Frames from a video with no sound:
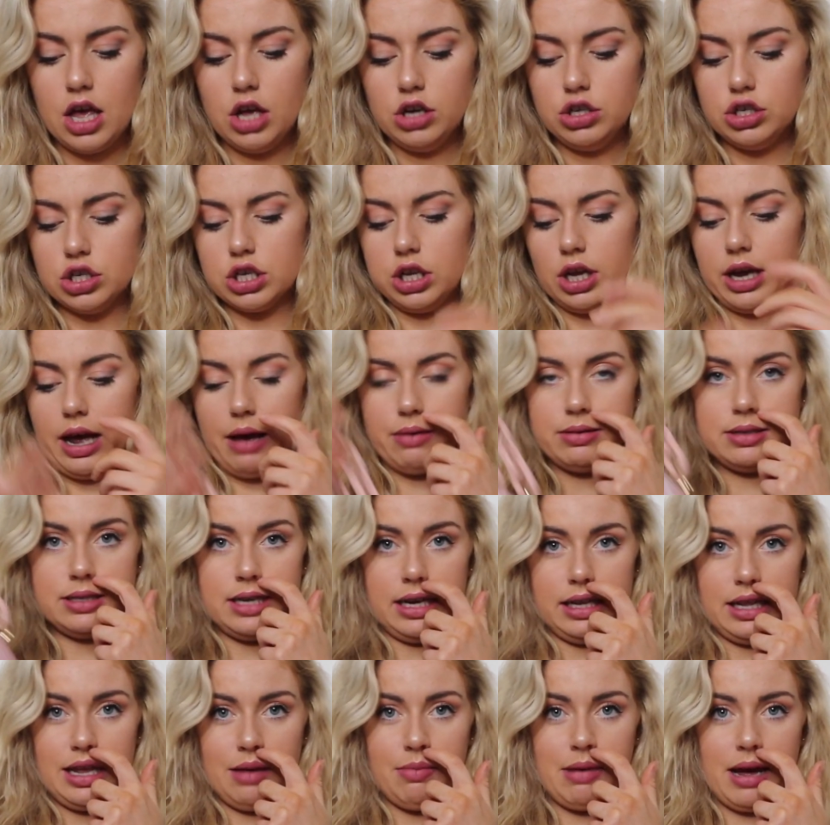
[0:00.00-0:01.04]
Just look how
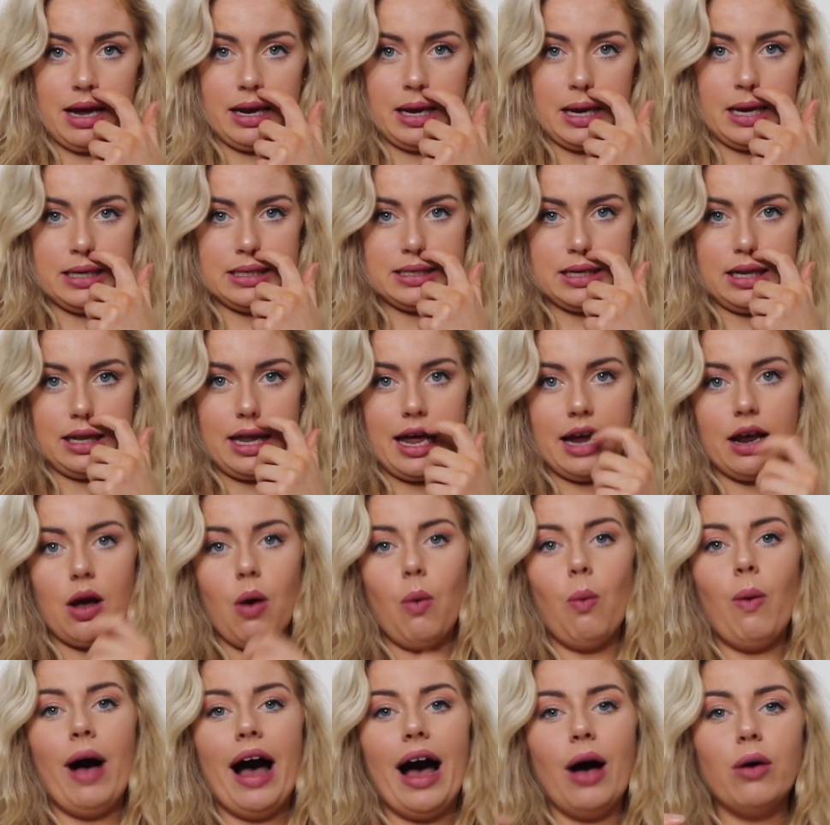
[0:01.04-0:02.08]
sick that bag is.
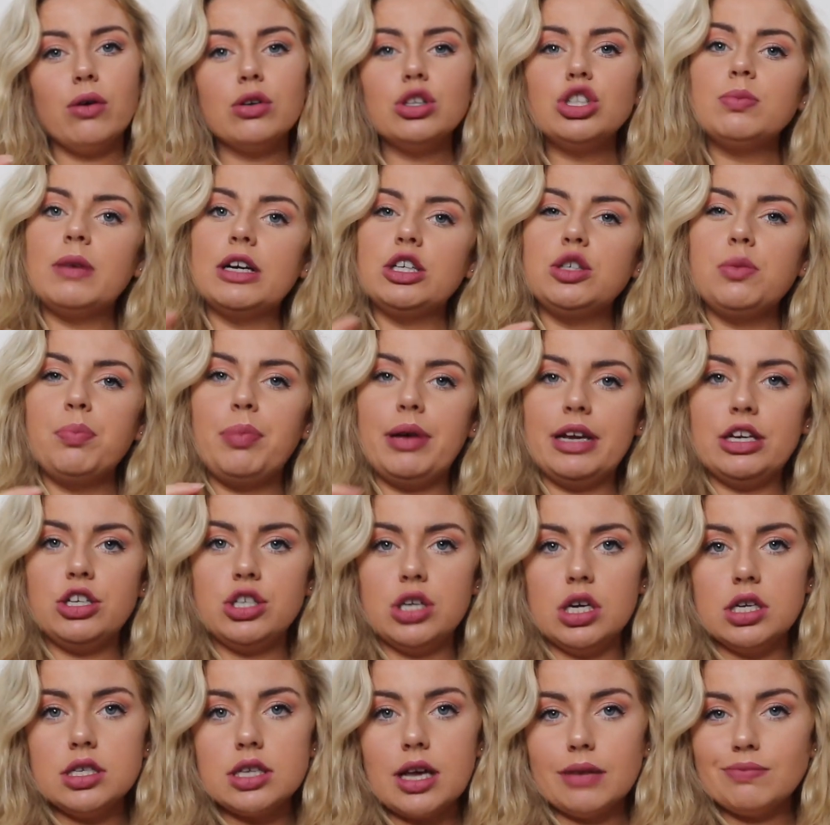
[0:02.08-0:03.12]
Like, wow, could you imagine
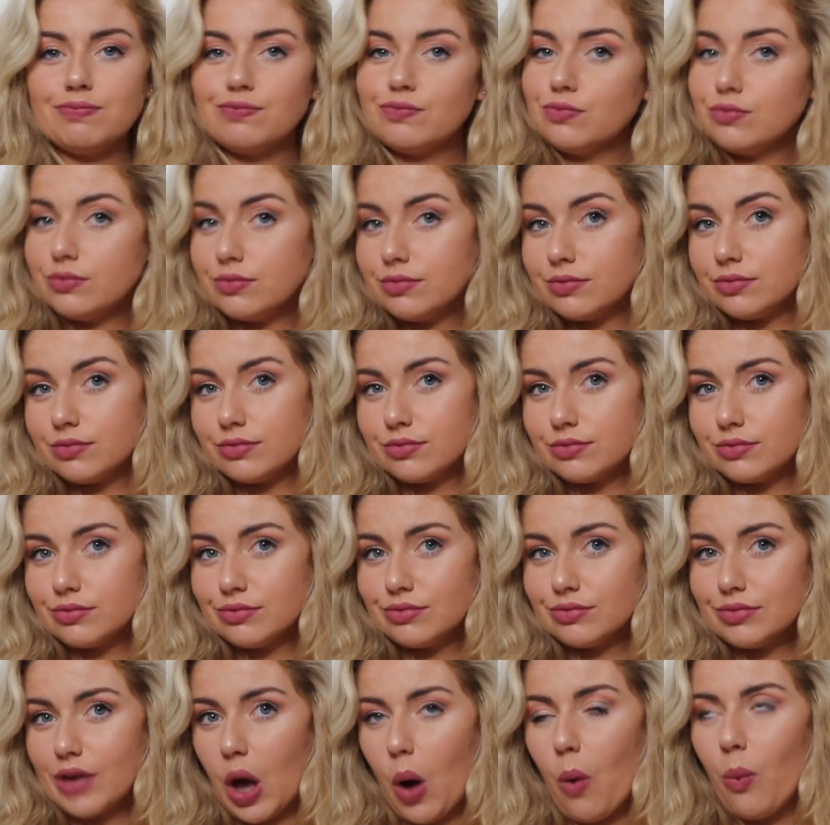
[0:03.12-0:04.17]
pictures
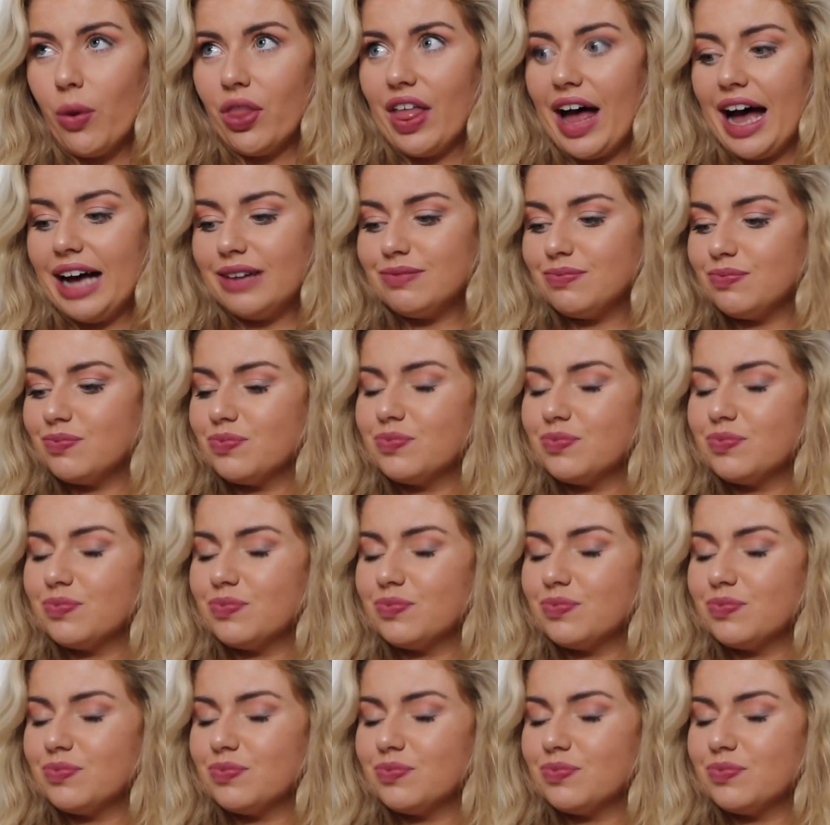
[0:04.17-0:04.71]
with that?